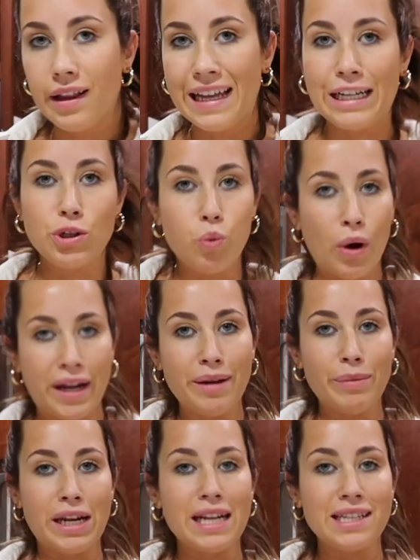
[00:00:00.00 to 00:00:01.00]
like
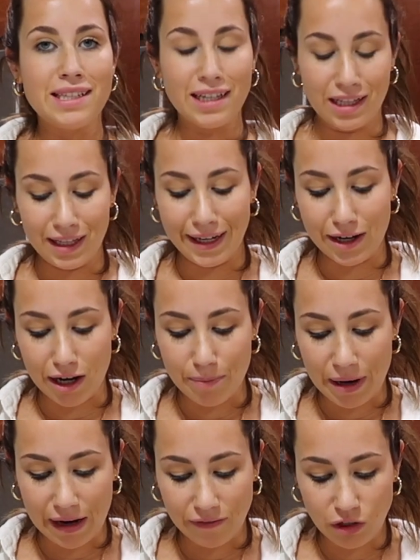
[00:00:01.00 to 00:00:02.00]
20 minutes to clean
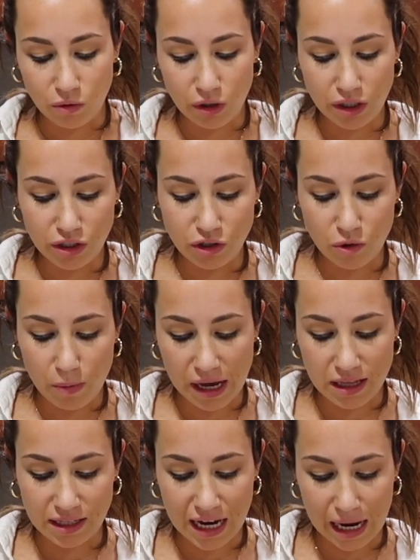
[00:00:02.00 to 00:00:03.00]
up afterwards. So
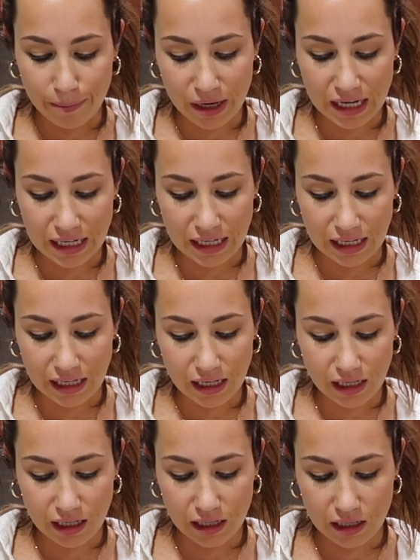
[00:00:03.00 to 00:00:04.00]
by the time I
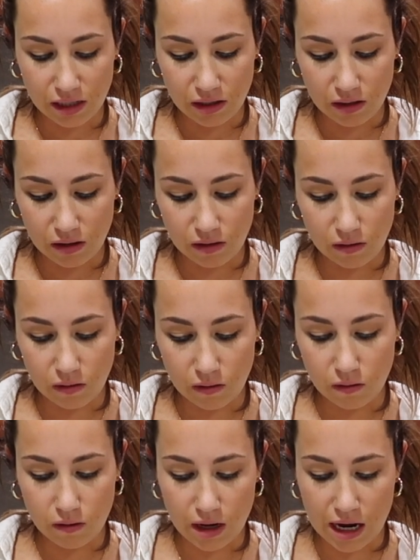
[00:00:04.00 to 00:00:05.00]
eat,
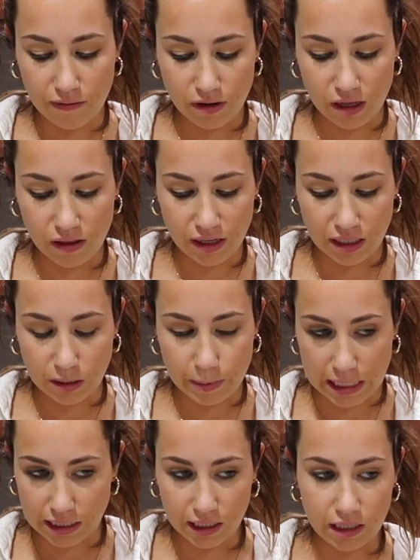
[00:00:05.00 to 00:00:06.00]
everything is
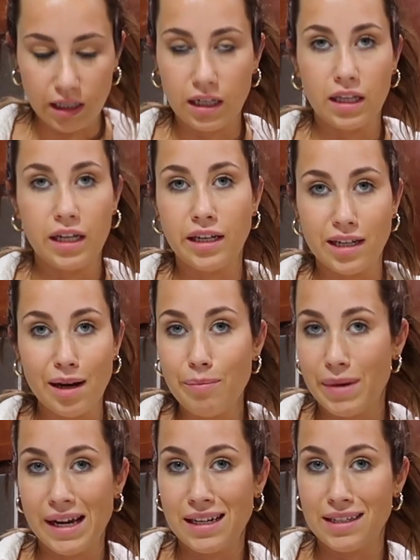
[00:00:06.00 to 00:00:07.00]
basically cleaned up
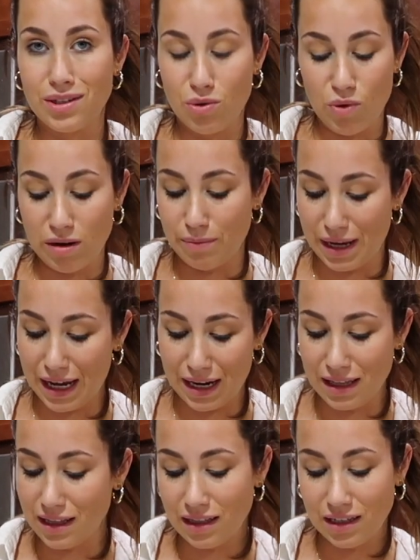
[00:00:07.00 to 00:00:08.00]
minus the one
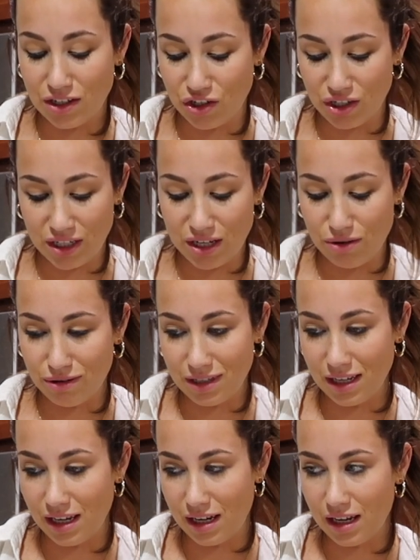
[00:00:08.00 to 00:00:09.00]
pan and then the dishes I used
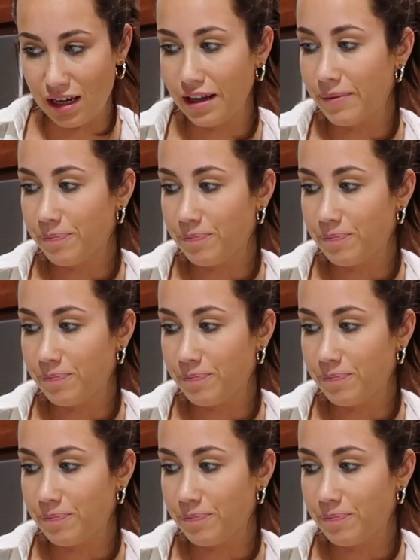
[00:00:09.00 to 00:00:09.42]
to eat it.